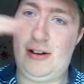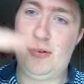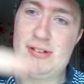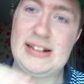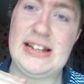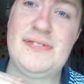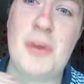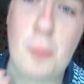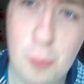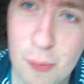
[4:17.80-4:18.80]
underneath
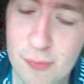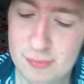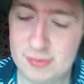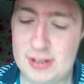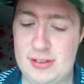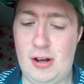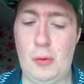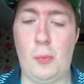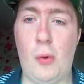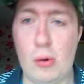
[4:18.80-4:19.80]
the
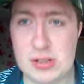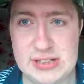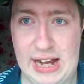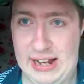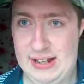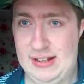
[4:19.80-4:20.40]
sign water.